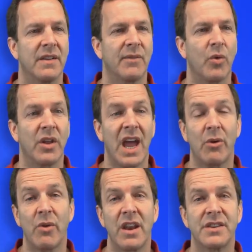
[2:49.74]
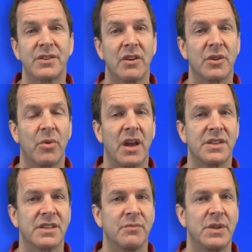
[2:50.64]
Well, now we're ready to start the
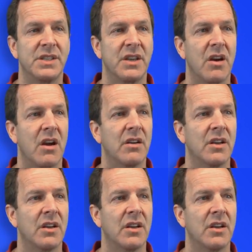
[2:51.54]
process of PCR.